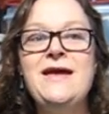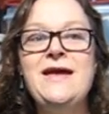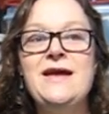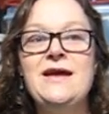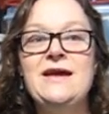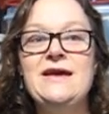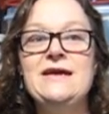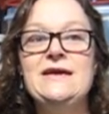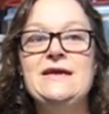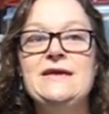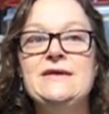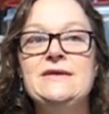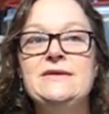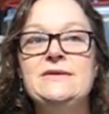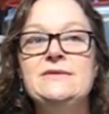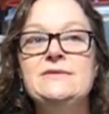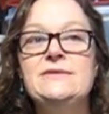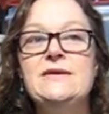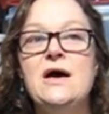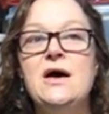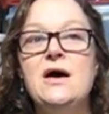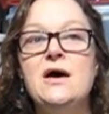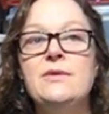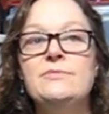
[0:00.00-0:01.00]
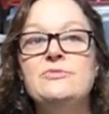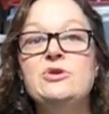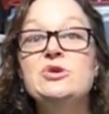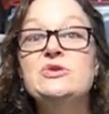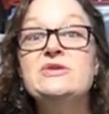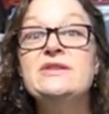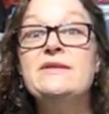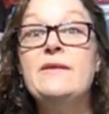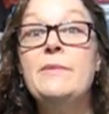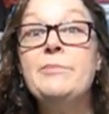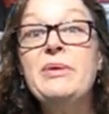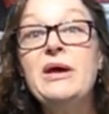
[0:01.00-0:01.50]
and
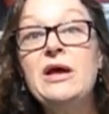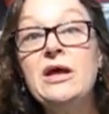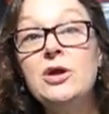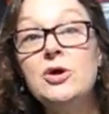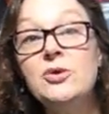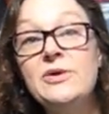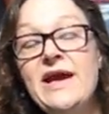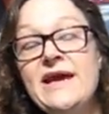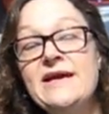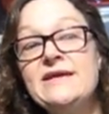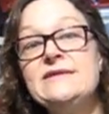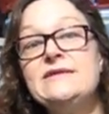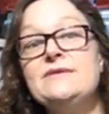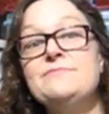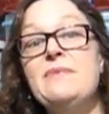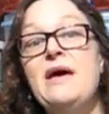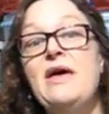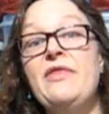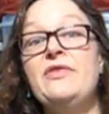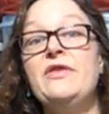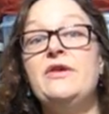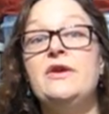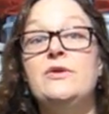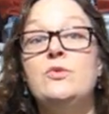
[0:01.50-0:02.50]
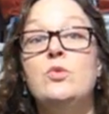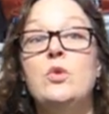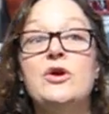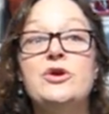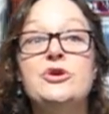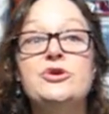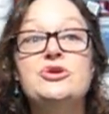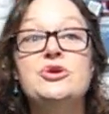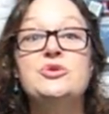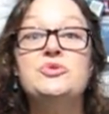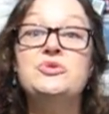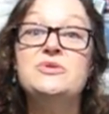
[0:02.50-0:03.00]
using the pillowcase method where
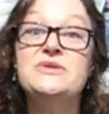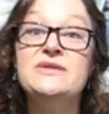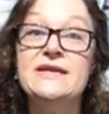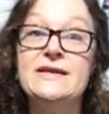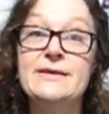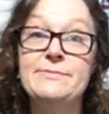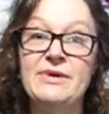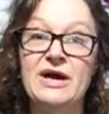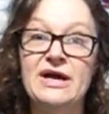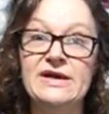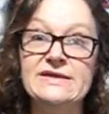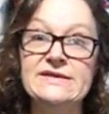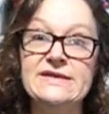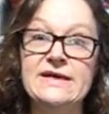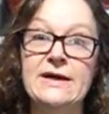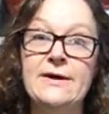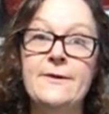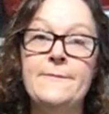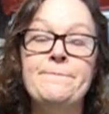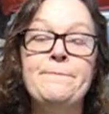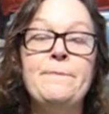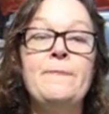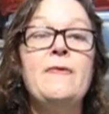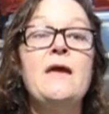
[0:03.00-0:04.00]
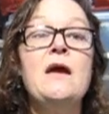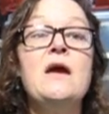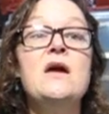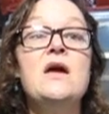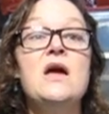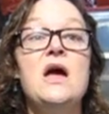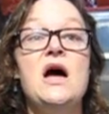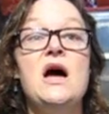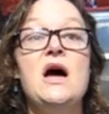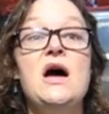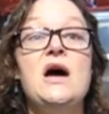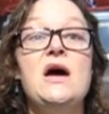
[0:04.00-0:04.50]
you don't use any binding,
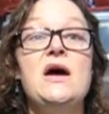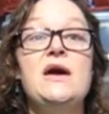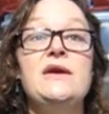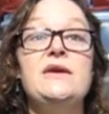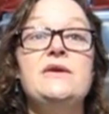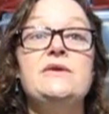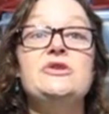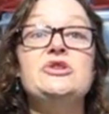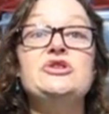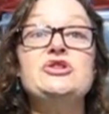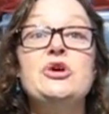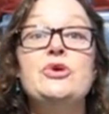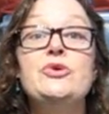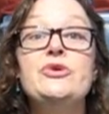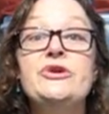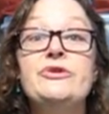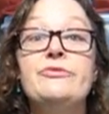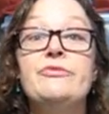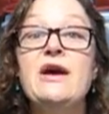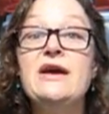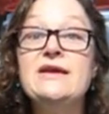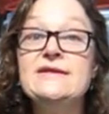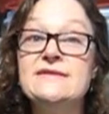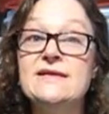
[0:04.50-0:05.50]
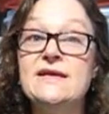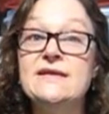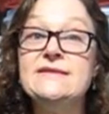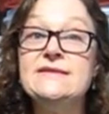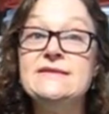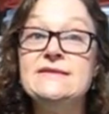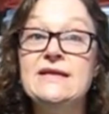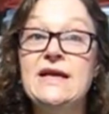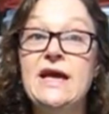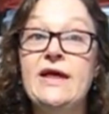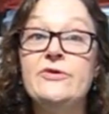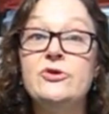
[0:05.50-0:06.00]
I sewed it right
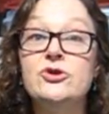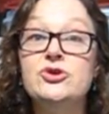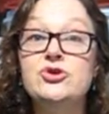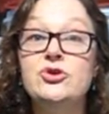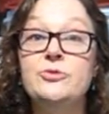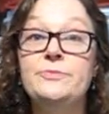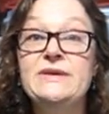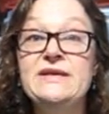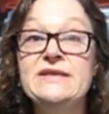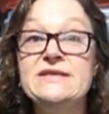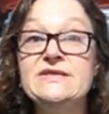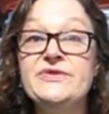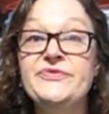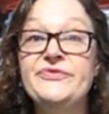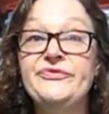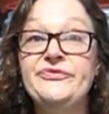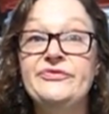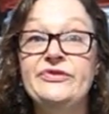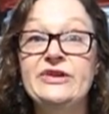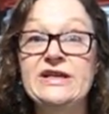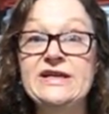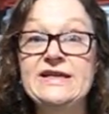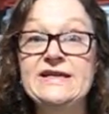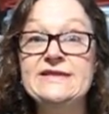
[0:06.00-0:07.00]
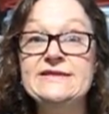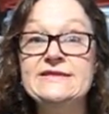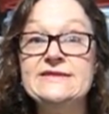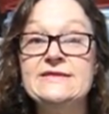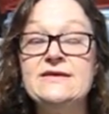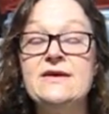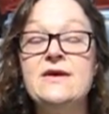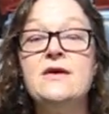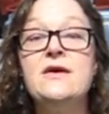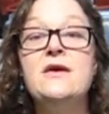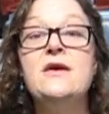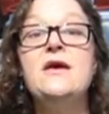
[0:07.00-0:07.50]
sides together to a piece of
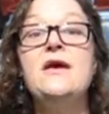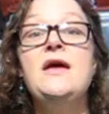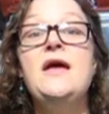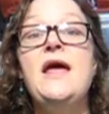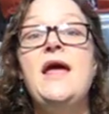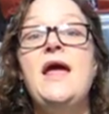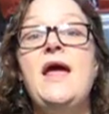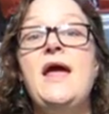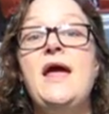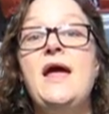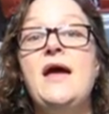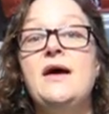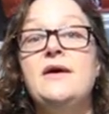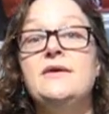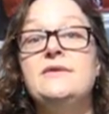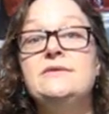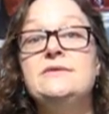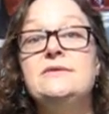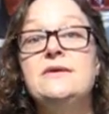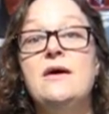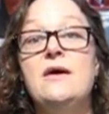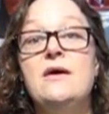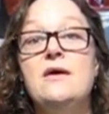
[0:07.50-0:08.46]
fleece, and